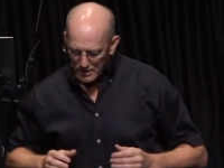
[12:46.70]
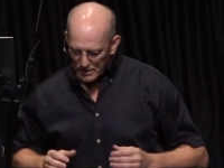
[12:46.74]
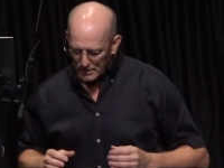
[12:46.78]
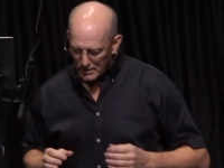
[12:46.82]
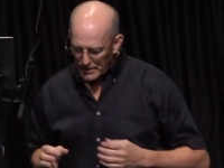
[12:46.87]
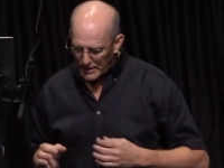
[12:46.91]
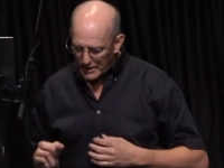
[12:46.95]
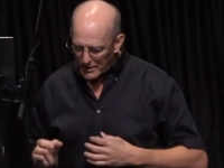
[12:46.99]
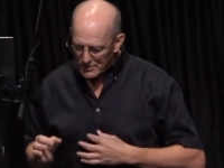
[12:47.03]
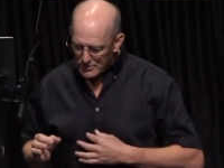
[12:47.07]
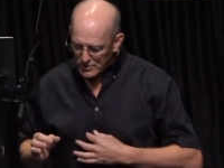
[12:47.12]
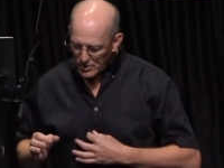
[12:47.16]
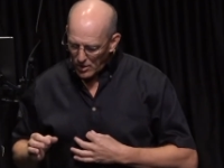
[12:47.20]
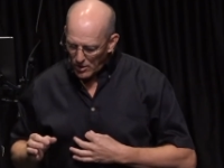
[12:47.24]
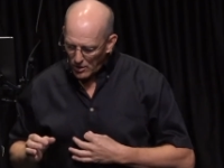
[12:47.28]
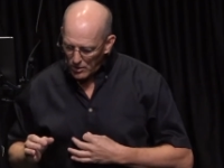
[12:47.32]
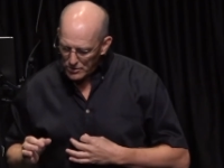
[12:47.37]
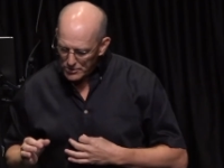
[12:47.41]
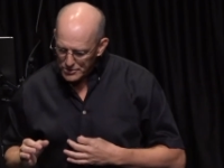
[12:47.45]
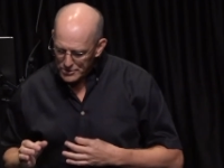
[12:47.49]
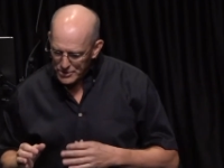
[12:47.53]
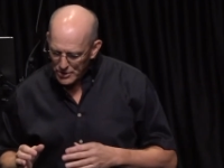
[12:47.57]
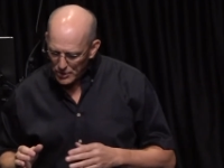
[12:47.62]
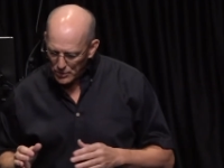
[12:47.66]
let us
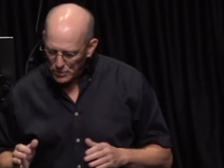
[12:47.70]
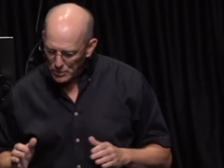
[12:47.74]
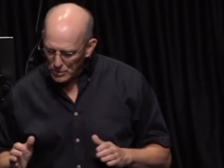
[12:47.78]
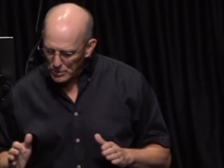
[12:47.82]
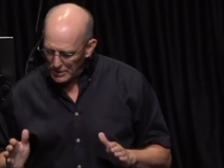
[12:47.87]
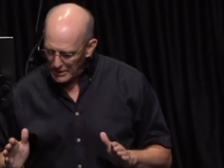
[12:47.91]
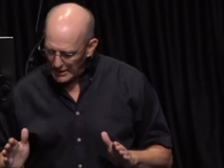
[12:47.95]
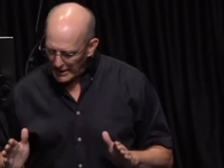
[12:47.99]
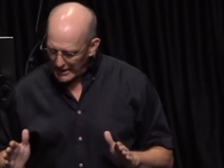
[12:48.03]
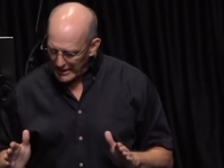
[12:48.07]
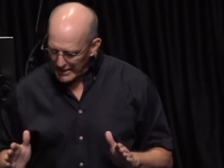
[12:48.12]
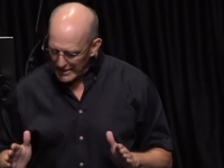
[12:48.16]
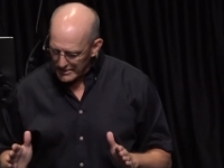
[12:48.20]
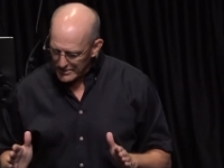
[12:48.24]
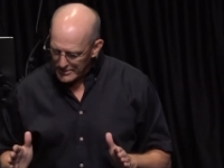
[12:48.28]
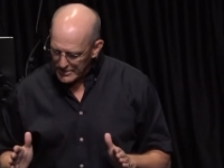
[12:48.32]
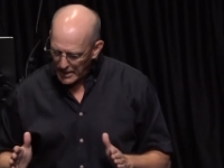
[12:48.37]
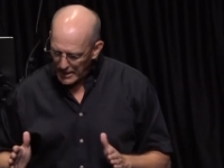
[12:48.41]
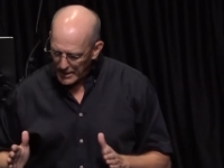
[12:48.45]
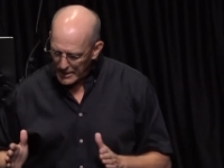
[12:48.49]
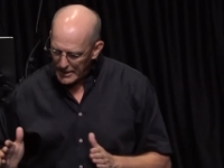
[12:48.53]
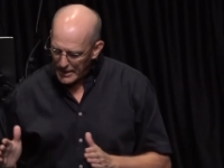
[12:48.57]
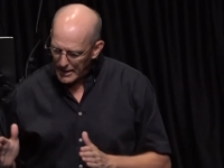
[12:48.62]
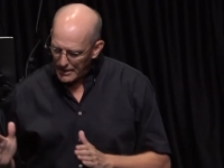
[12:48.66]
also lay
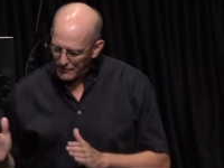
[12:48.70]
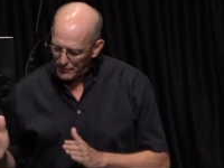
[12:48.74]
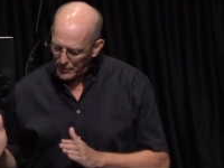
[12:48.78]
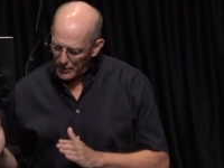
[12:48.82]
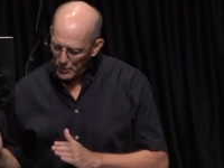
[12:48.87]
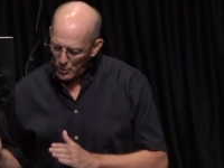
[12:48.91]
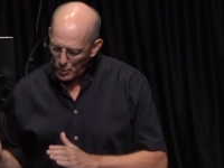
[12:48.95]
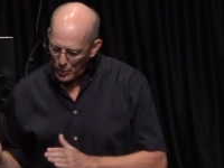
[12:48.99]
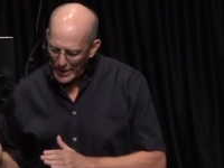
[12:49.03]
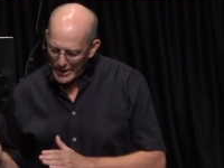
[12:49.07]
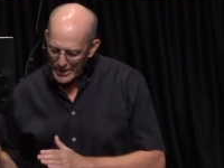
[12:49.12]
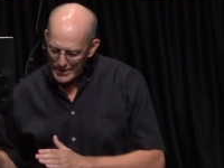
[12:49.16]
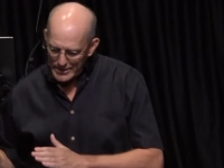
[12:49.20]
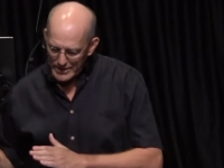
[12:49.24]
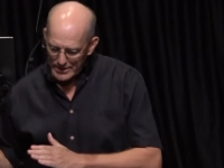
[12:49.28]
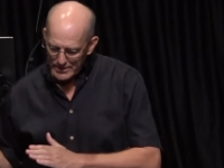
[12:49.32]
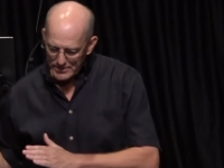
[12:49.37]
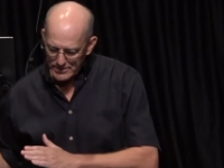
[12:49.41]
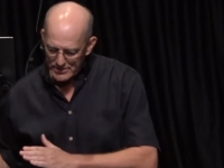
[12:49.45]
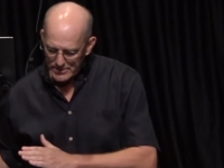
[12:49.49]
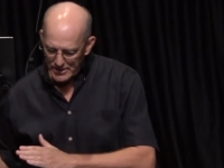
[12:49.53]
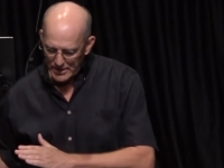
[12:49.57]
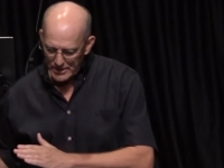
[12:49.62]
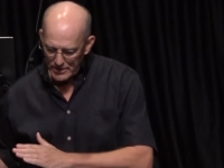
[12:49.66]
aside every weight
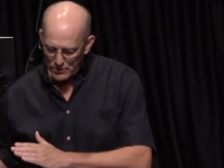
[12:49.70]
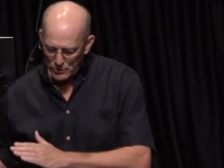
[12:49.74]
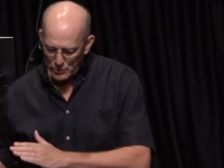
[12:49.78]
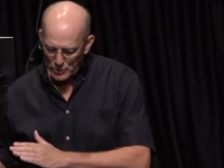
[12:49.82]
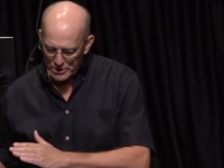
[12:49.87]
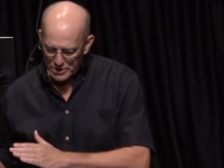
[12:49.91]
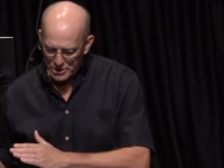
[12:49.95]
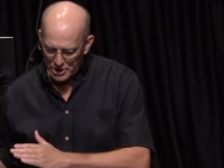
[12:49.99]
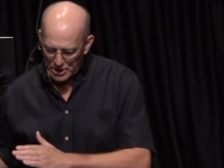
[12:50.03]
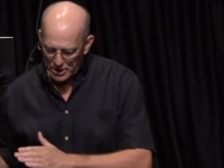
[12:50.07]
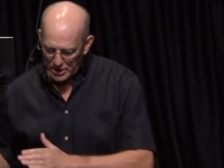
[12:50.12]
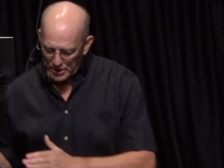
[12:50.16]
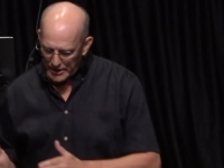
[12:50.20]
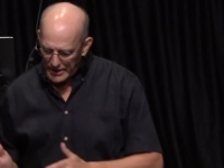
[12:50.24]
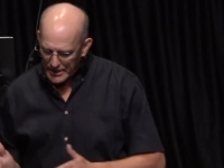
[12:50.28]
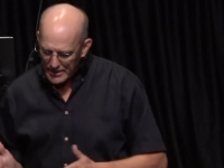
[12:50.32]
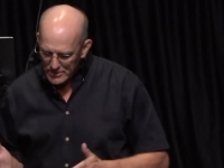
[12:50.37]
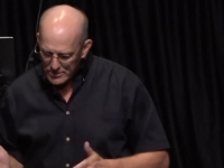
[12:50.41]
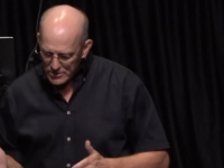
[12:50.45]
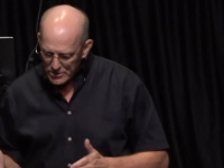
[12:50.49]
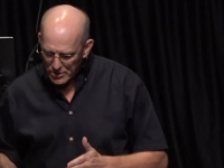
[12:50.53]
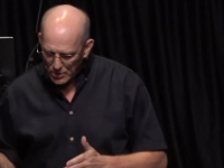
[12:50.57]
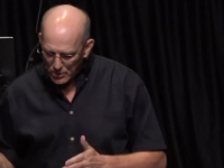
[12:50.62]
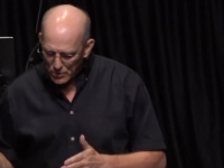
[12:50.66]
and sin which
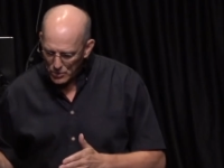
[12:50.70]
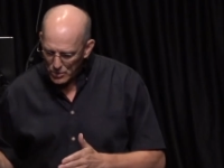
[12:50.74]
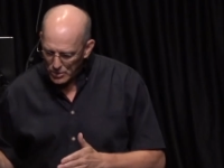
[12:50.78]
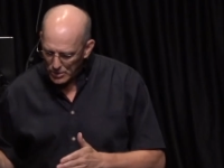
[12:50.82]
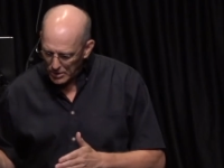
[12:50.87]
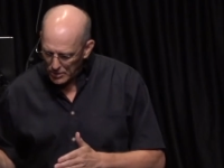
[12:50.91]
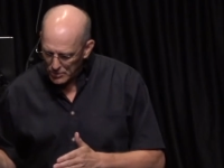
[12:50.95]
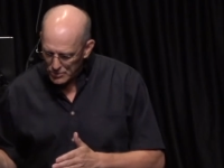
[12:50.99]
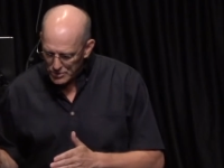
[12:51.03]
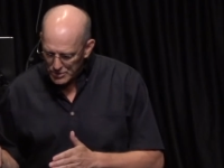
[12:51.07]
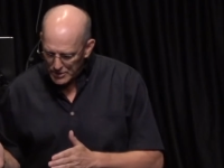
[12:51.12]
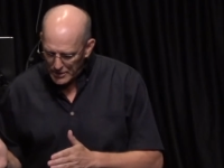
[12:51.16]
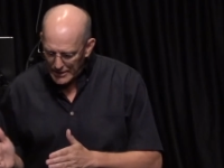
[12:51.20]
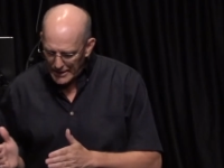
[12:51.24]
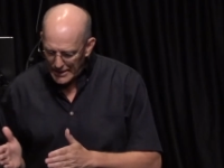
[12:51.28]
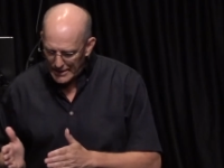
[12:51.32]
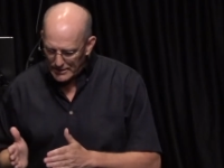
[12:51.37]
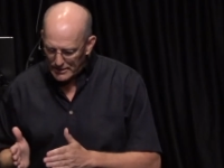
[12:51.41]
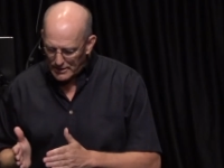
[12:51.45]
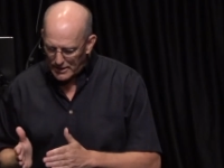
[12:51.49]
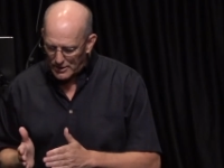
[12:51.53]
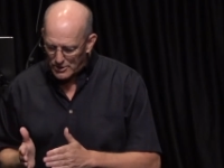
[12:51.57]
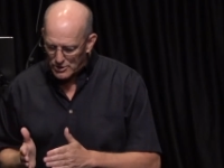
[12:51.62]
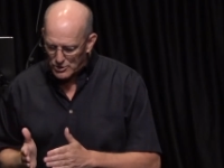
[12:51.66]
clings so closely,
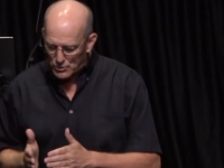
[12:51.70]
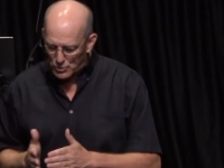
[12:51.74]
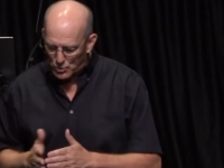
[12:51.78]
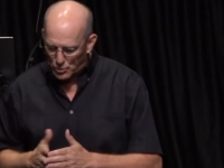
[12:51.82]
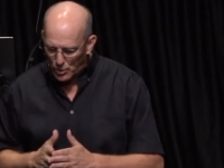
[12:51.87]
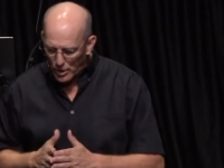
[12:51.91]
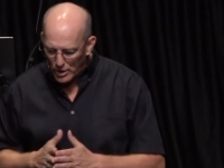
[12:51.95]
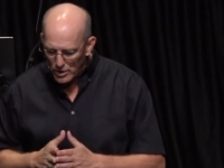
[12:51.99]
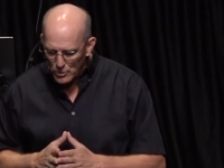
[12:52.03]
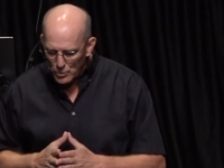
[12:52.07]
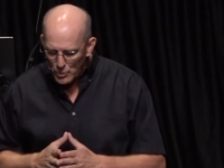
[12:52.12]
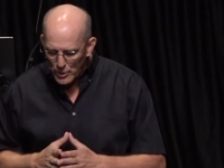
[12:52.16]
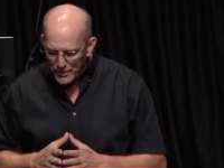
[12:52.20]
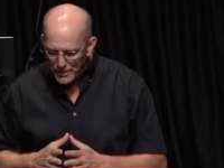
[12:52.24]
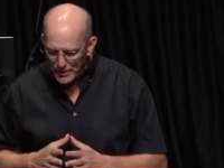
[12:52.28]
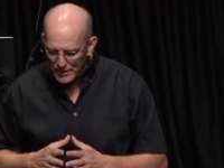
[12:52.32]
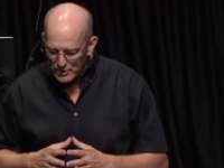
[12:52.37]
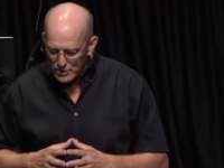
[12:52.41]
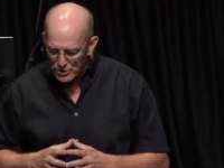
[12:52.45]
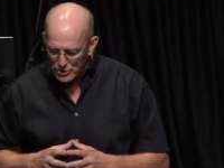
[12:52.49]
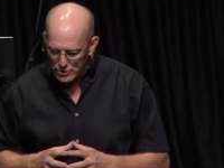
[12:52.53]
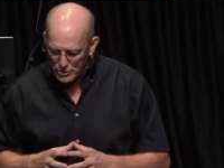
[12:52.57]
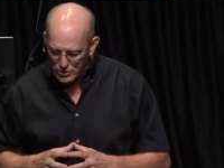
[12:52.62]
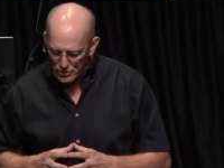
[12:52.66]
and let us run with
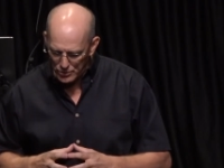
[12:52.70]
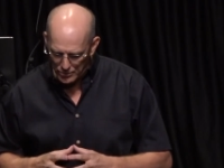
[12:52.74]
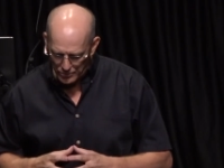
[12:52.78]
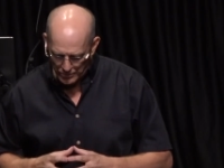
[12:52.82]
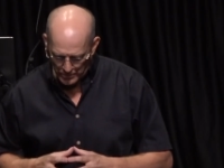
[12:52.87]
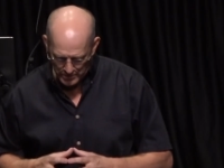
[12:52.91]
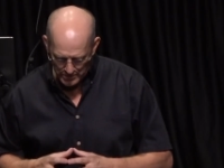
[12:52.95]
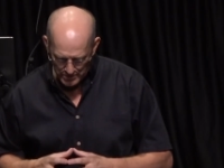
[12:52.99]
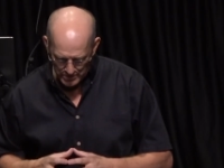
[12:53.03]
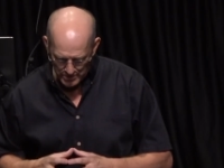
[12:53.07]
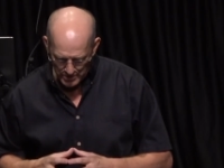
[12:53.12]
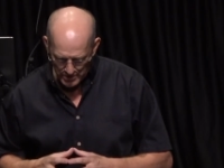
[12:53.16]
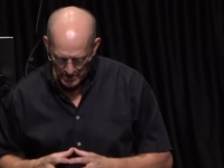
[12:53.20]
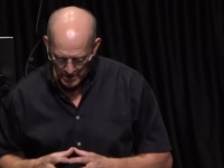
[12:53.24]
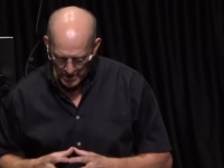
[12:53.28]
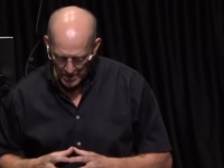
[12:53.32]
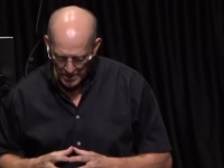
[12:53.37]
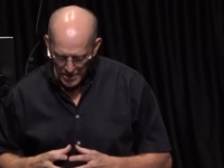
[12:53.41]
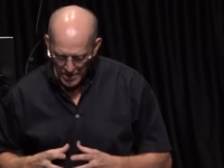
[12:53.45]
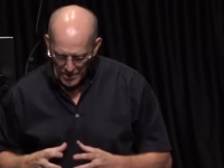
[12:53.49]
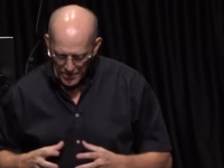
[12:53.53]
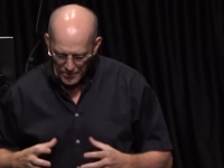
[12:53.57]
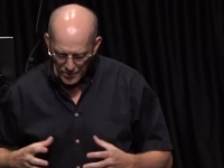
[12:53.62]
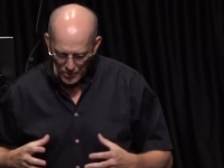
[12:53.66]
endurance
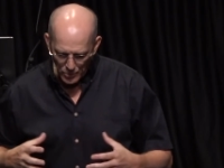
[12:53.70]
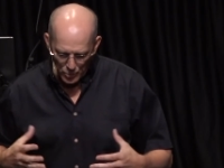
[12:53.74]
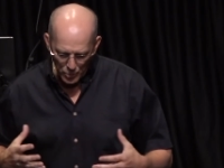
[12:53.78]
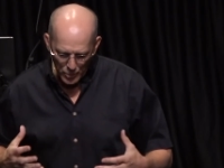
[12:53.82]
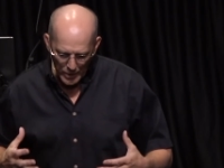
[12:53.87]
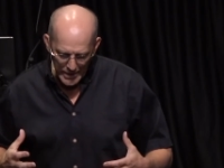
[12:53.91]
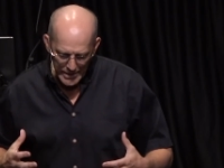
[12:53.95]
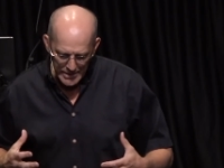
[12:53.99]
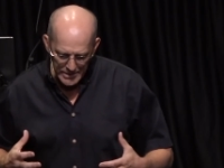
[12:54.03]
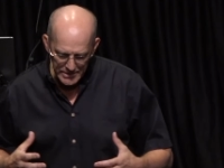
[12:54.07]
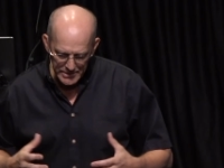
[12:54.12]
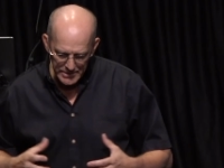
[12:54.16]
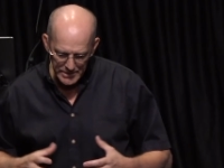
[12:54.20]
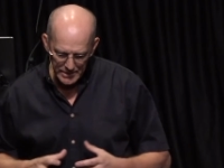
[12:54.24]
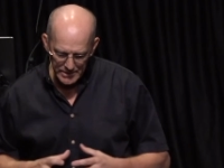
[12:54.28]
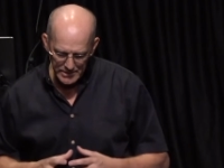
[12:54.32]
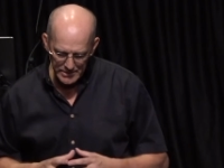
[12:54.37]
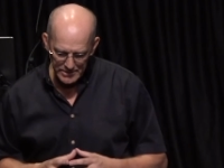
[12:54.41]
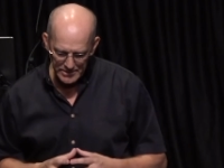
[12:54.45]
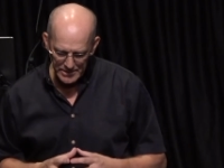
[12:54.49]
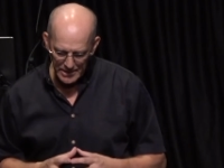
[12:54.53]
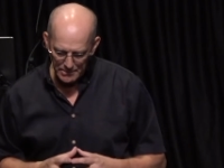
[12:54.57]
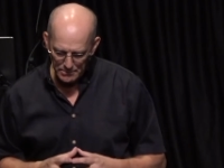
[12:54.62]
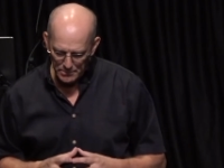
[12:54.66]
the race that
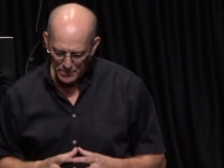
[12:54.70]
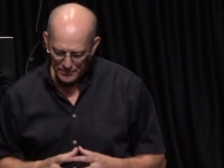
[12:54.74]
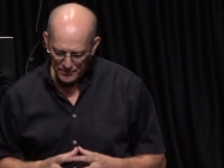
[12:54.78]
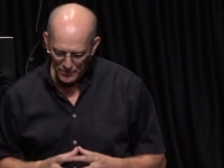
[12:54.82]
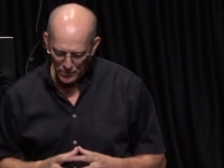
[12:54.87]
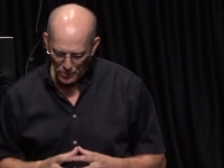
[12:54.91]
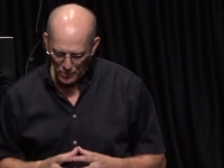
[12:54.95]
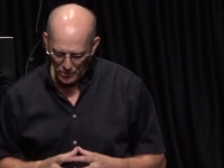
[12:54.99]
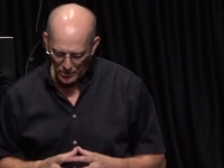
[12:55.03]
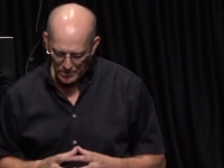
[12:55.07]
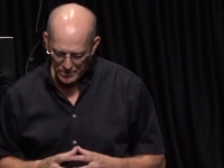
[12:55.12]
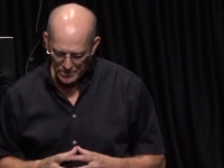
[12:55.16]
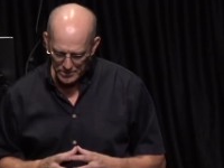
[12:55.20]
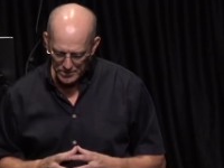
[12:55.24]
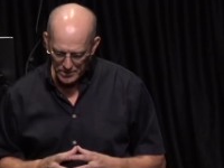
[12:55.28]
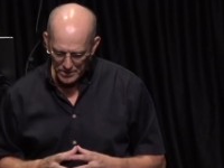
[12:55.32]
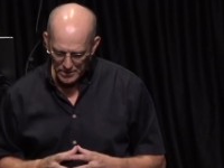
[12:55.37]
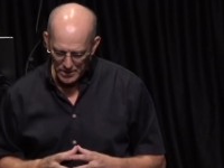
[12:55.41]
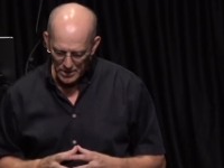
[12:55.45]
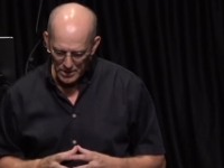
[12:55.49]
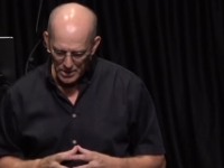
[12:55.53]
is set before us,